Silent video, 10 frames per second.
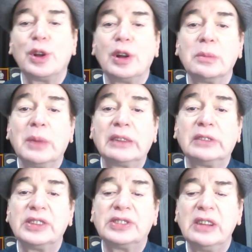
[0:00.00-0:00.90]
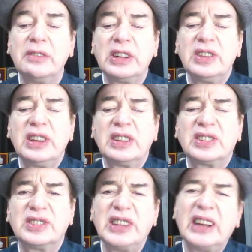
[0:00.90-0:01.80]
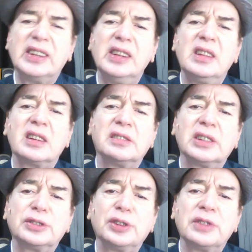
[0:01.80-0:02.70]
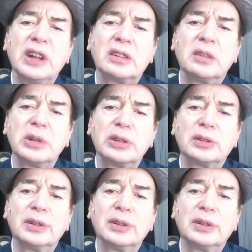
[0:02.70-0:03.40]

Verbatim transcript: all by oneself? It is exactly the reverse of that, Ramesh.